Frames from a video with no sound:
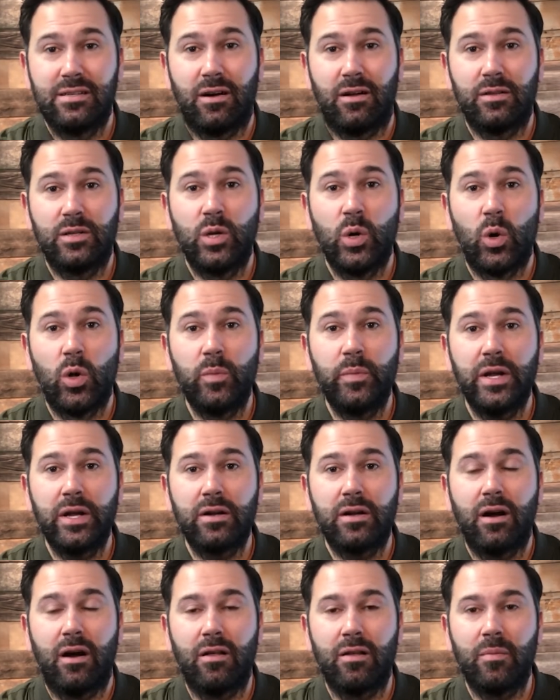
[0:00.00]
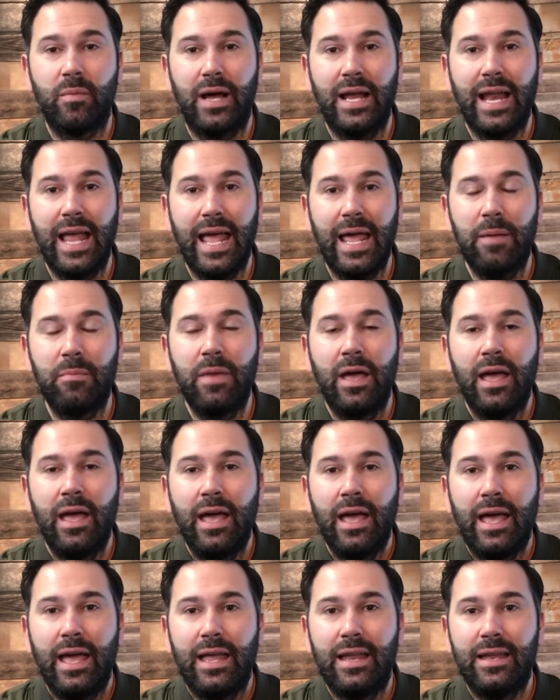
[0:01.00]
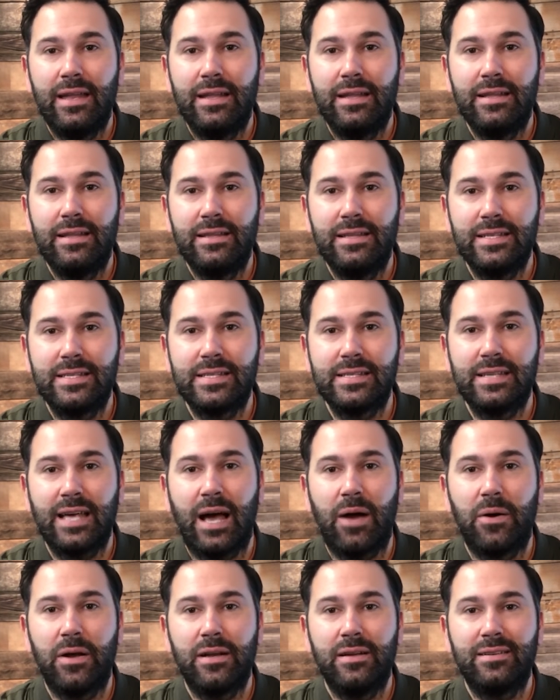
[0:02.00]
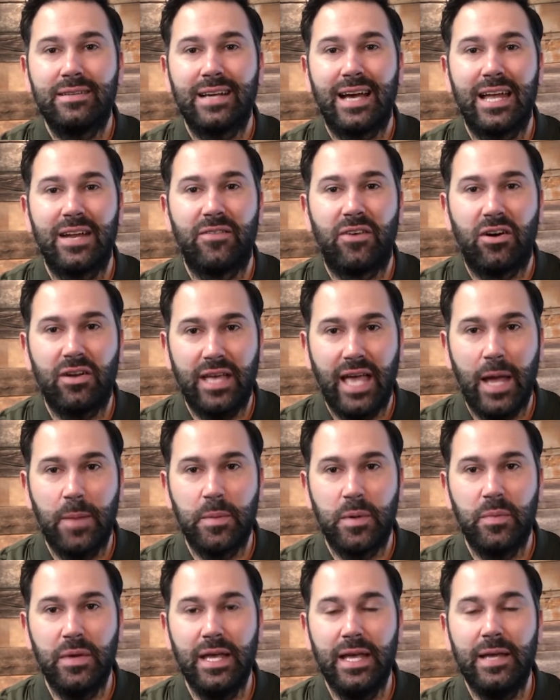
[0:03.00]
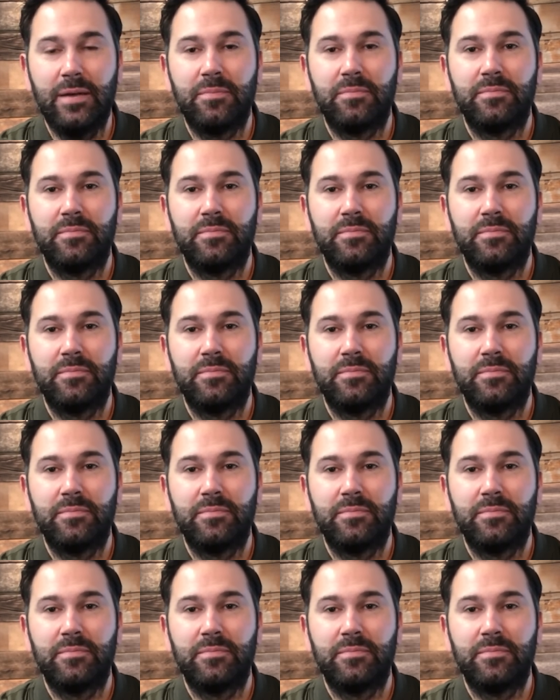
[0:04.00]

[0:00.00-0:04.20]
It's called Cold Beer Calling My Name, and this is how it kind of all came to be.